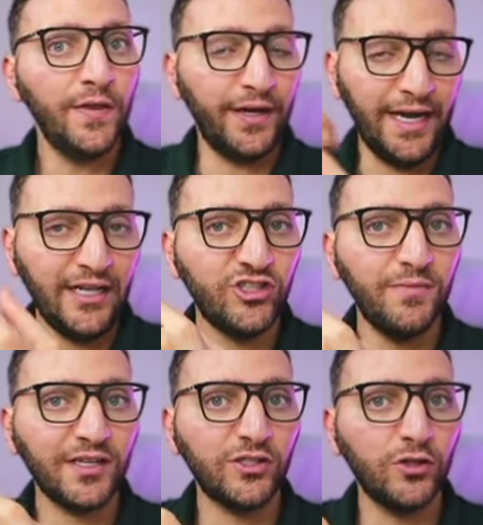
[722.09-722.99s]
that H T M
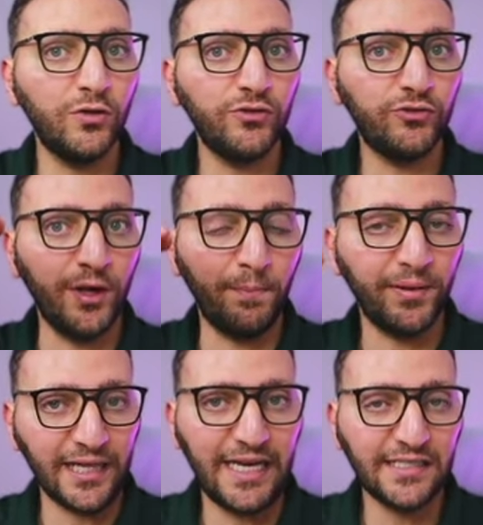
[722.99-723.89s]
X is going to
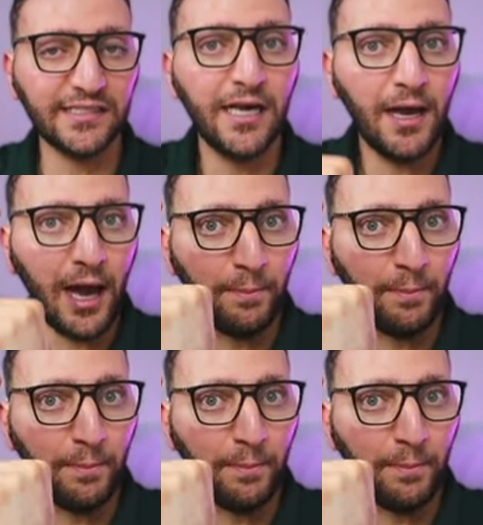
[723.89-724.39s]
replace a